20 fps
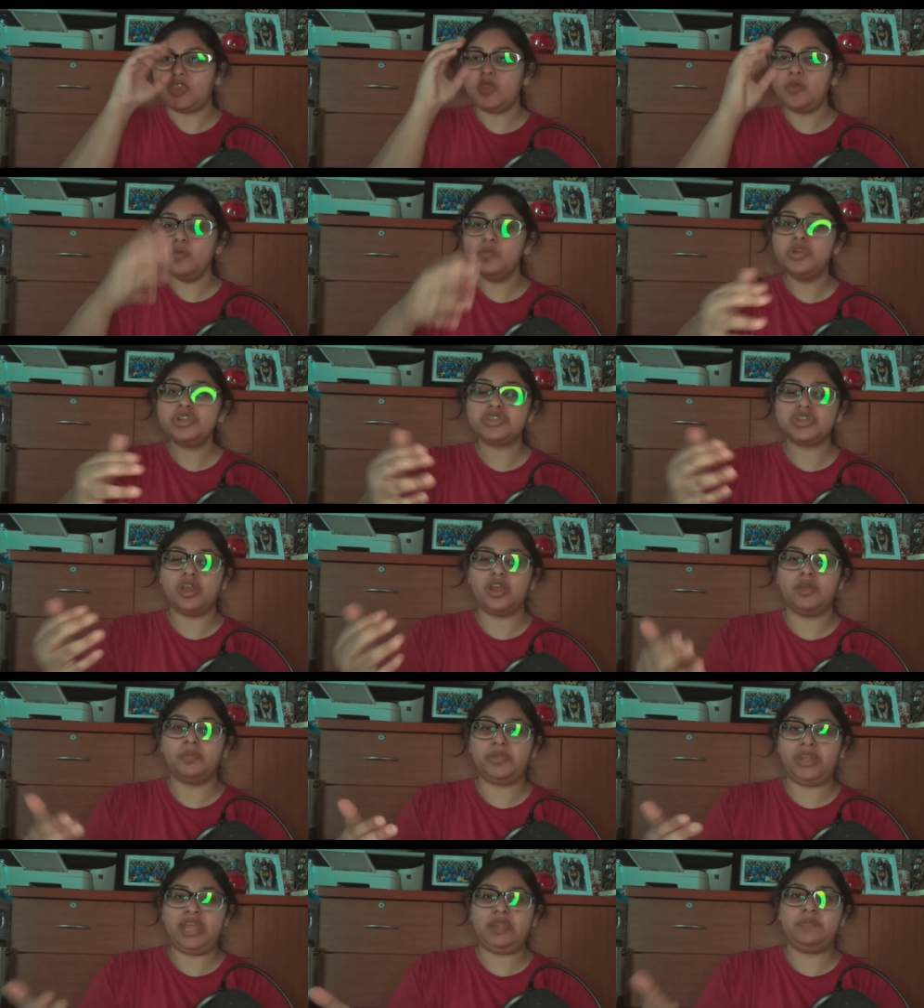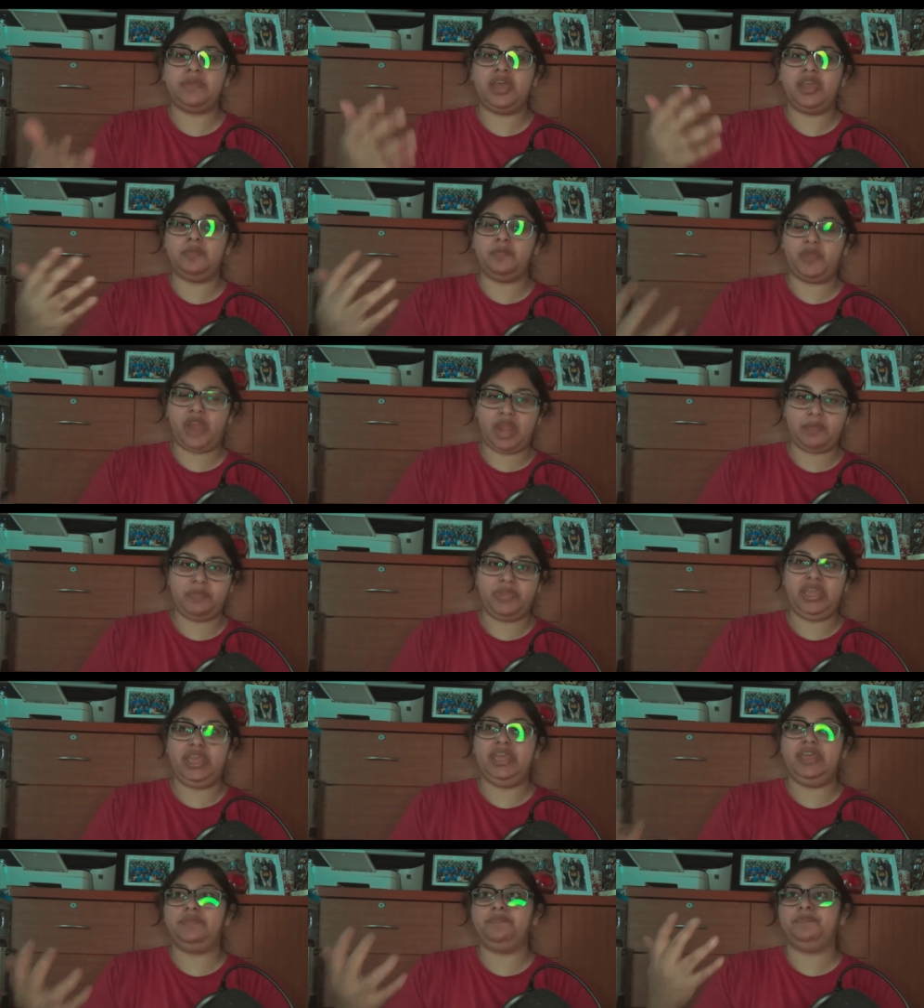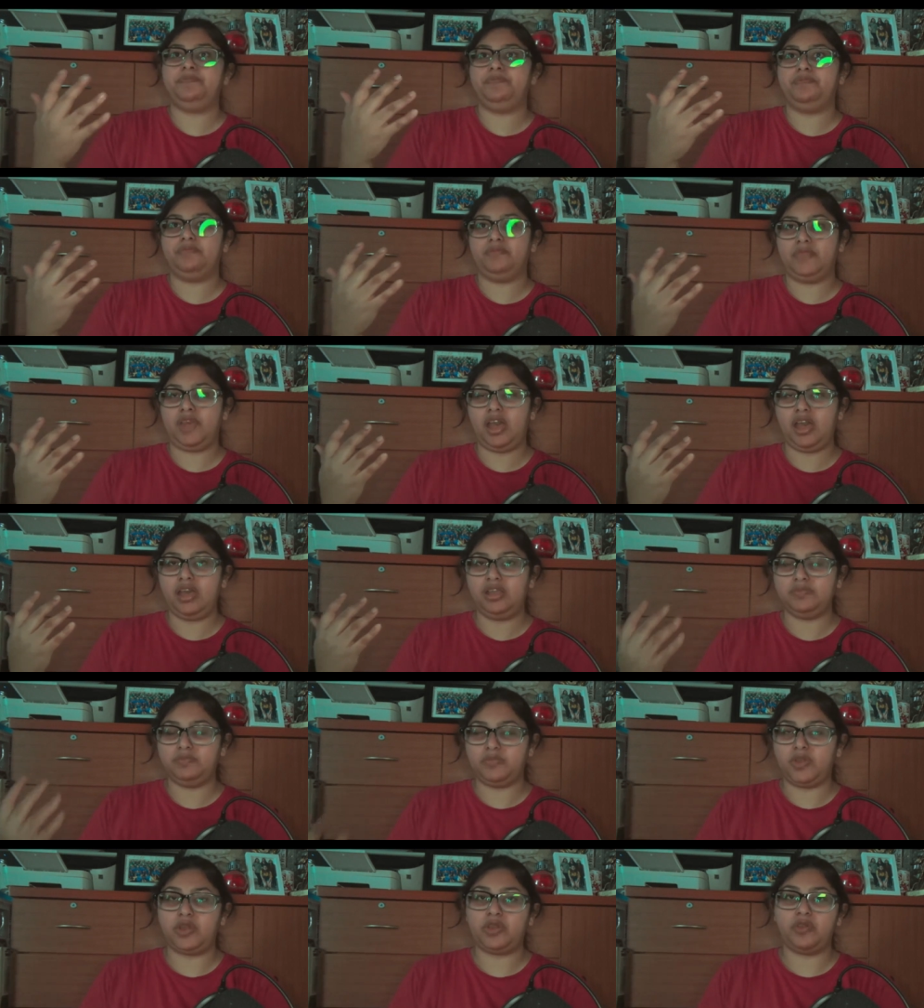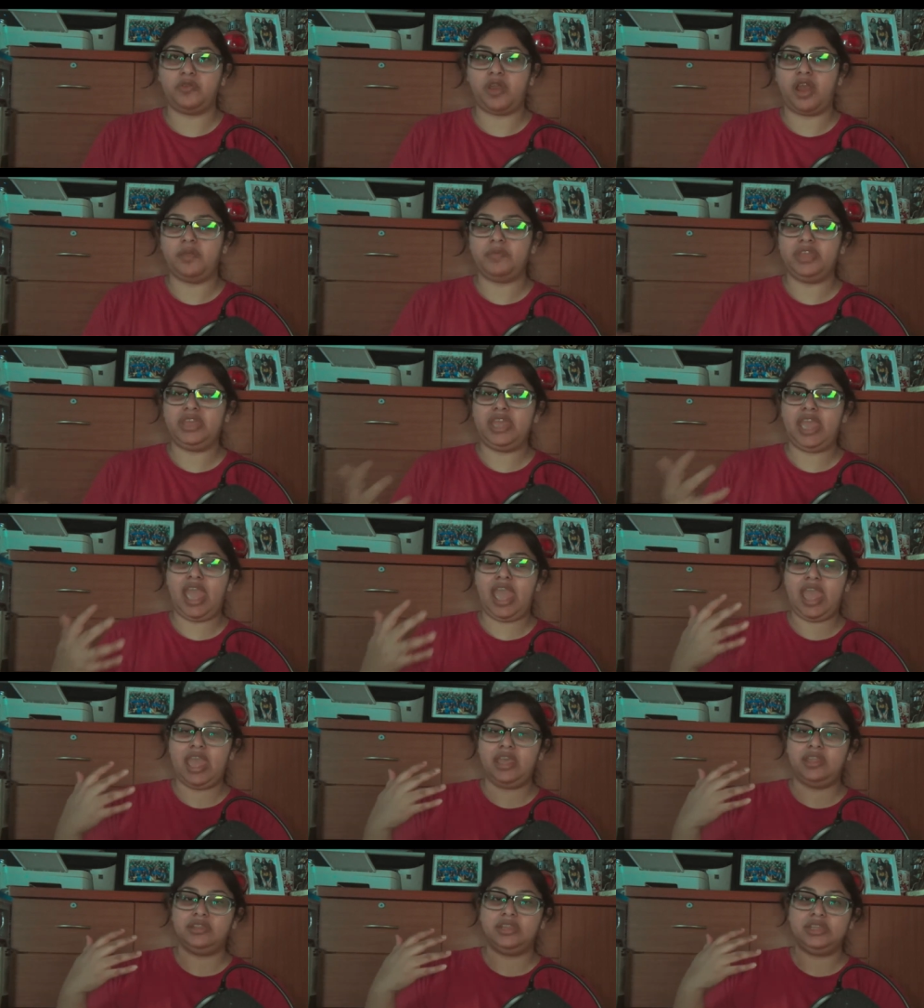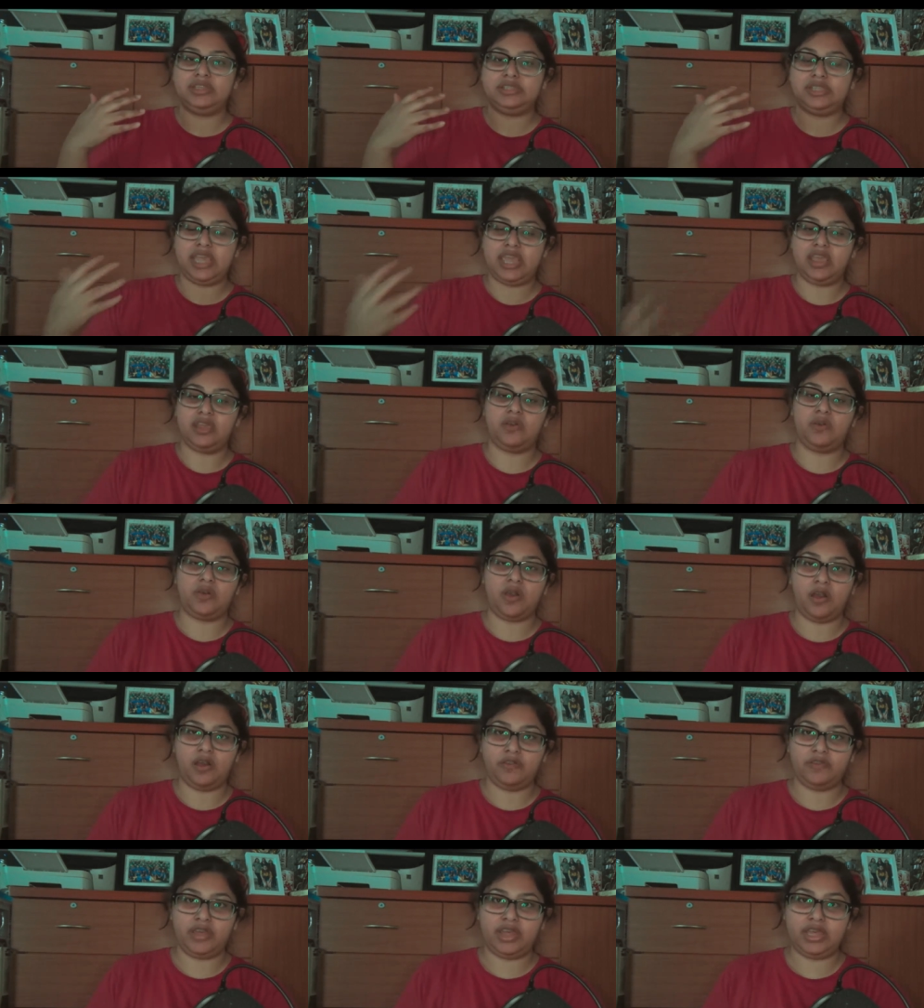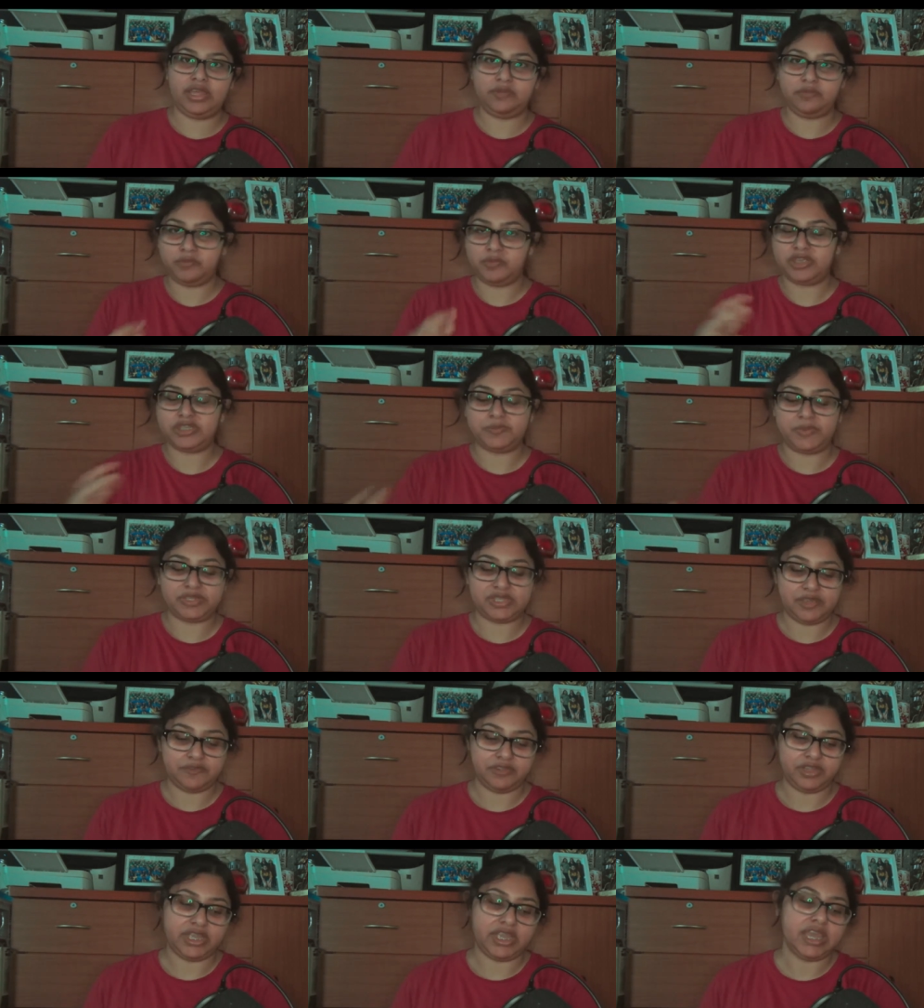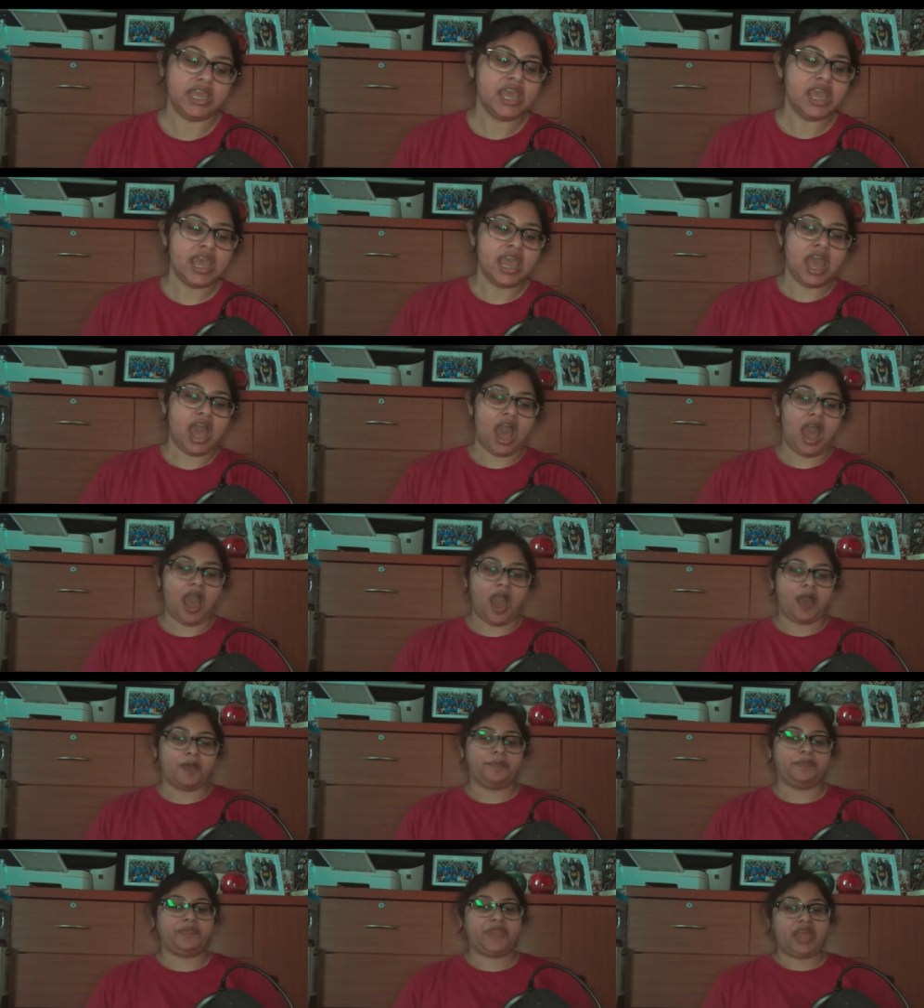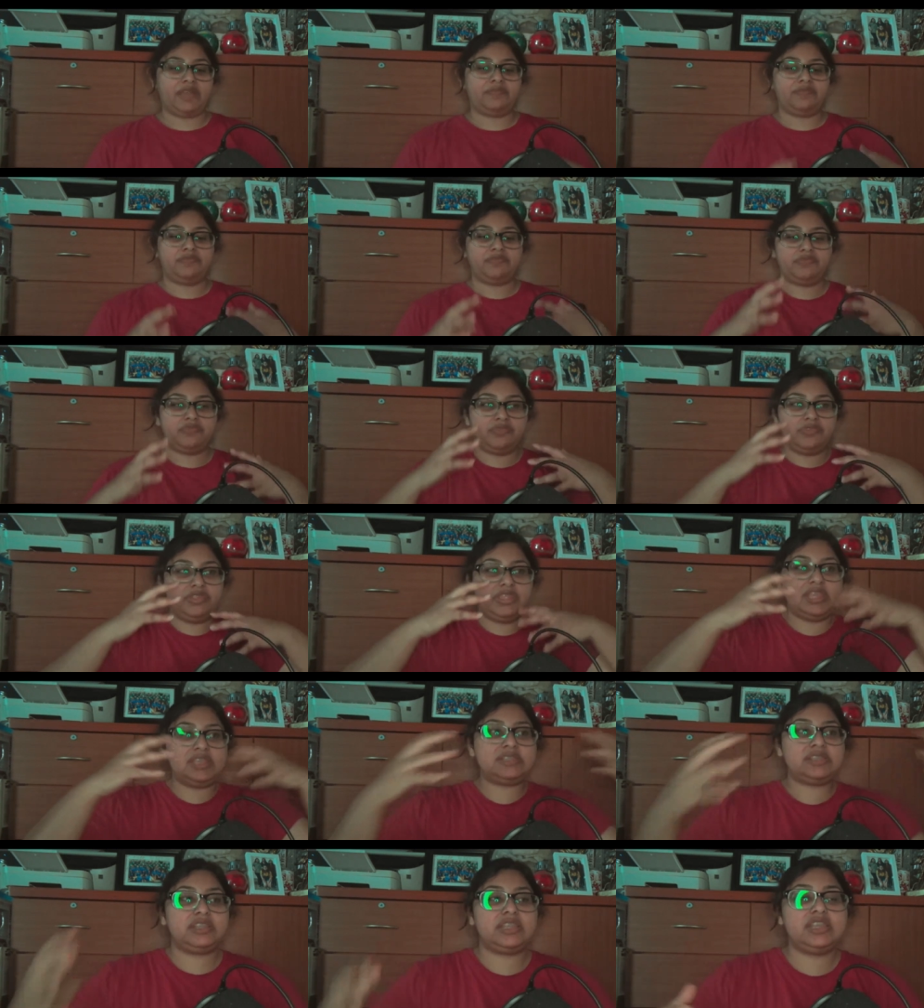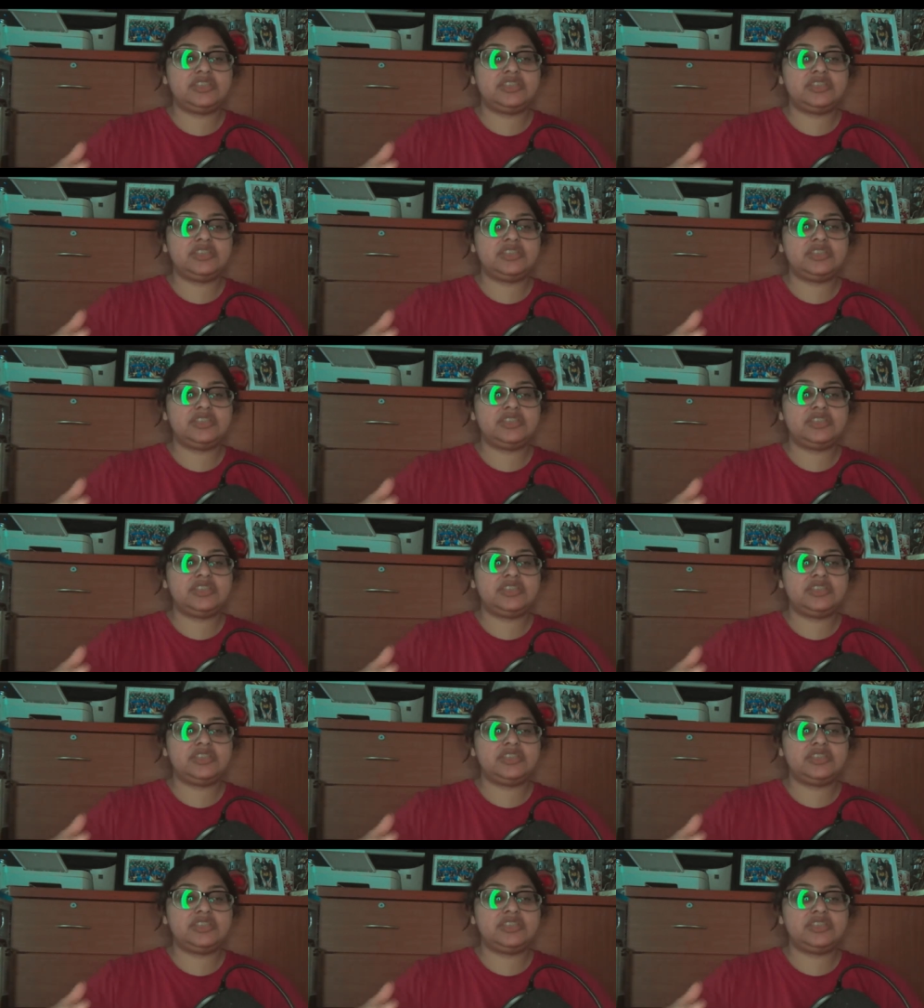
which are played by Brad Pitt, Margot Robbie, and Diego Calva, respectively, that these are